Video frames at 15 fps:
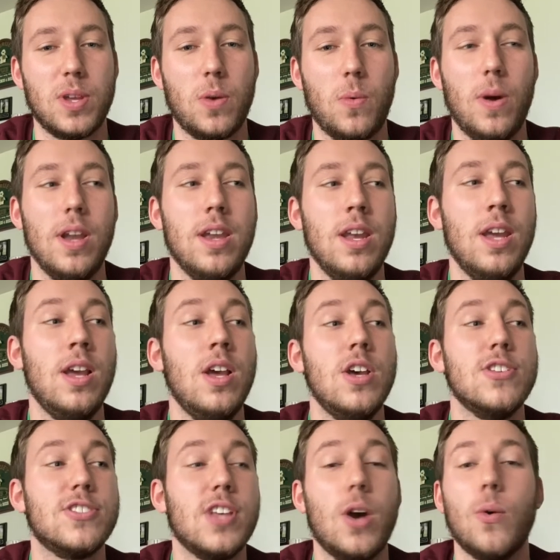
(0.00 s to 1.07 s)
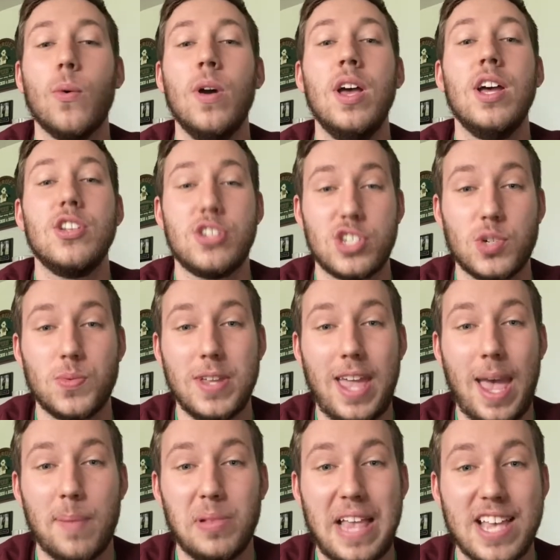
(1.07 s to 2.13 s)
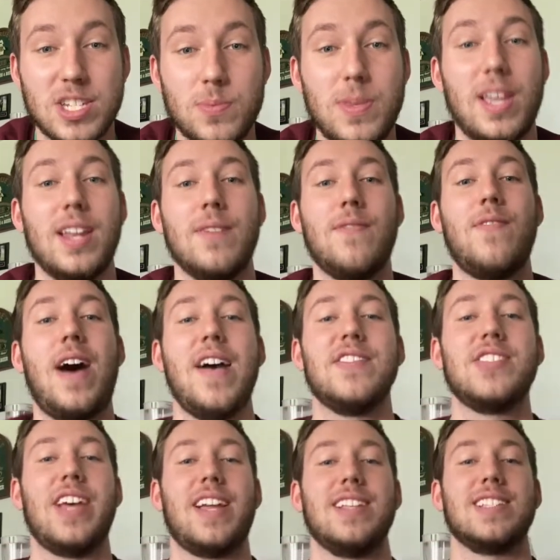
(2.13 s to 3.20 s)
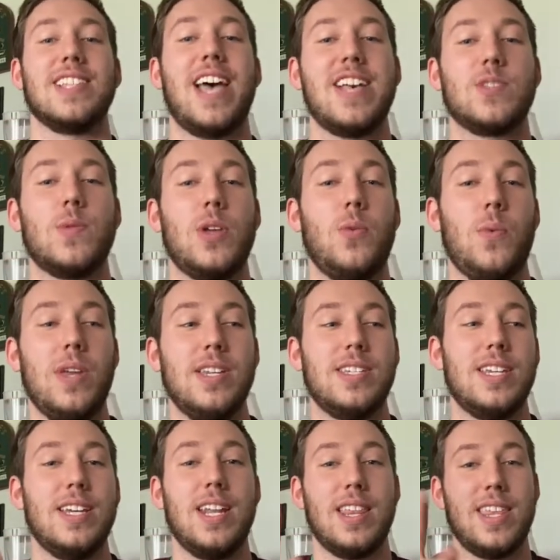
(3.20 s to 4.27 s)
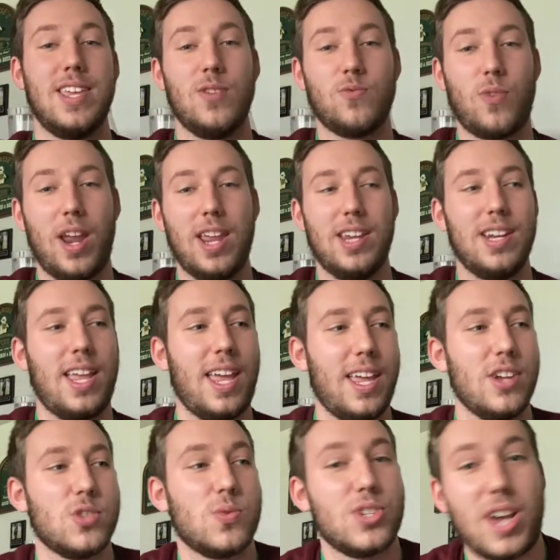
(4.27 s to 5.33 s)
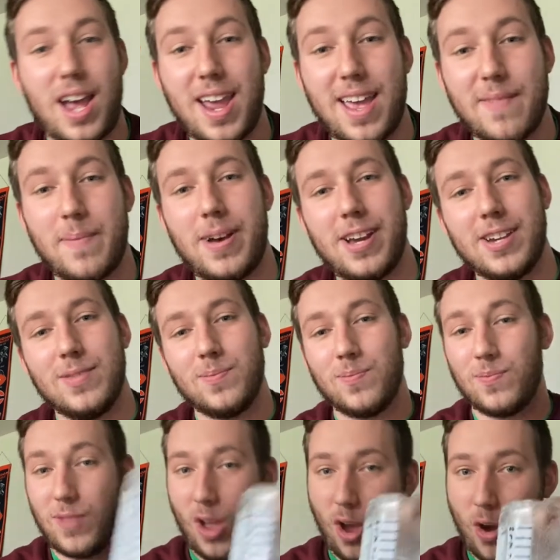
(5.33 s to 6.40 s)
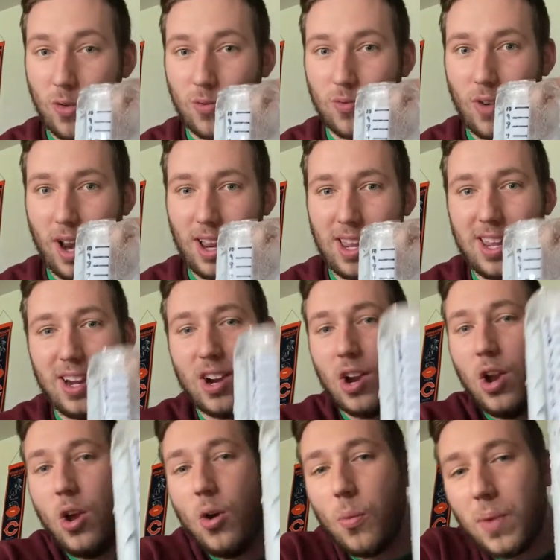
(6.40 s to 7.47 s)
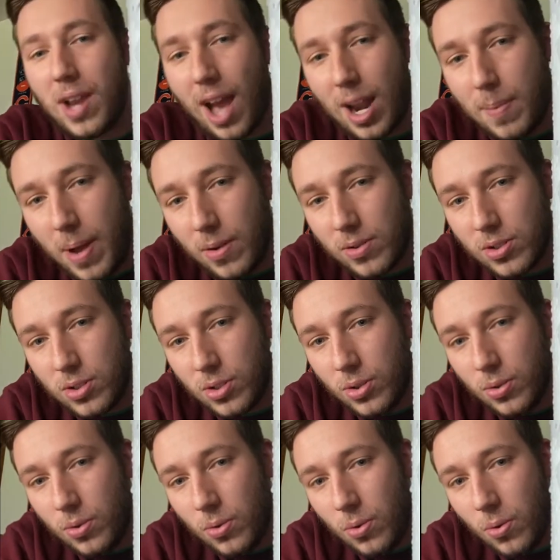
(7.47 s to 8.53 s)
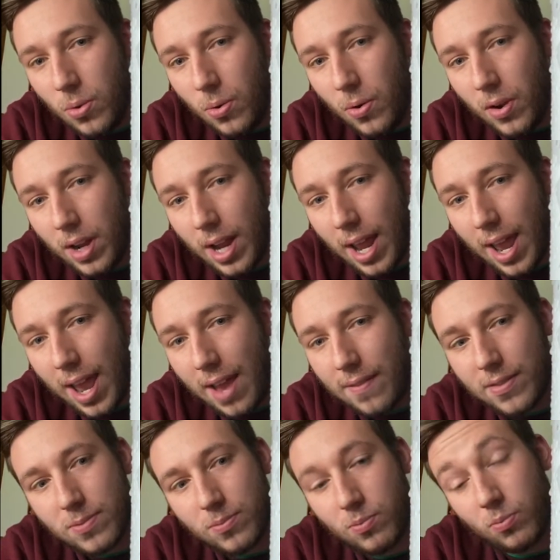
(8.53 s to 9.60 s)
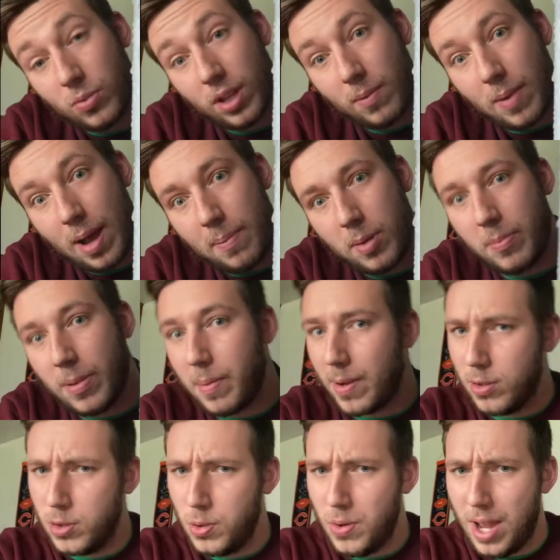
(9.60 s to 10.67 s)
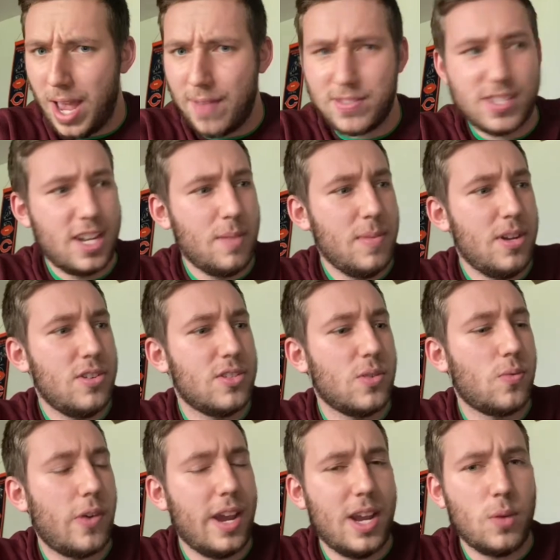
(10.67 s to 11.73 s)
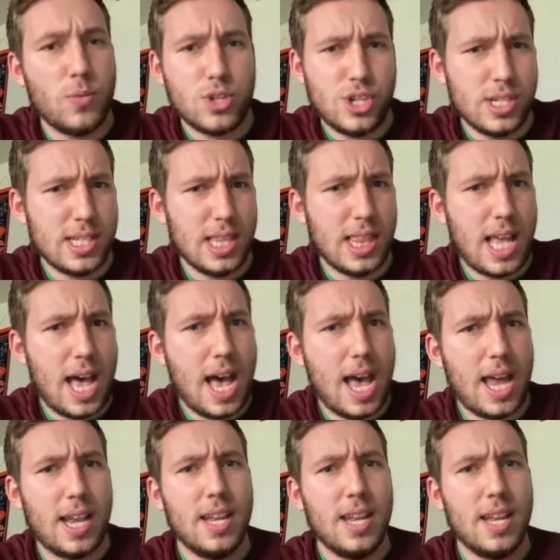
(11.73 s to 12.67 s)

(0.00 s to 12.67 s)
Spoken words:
1. So, just to recap last week in 5 seconds. Last week we did the rain gauge, which I have mine right here. We got about 2.5, really whopping, but about 2.5 centimeters of rain, which is a lot.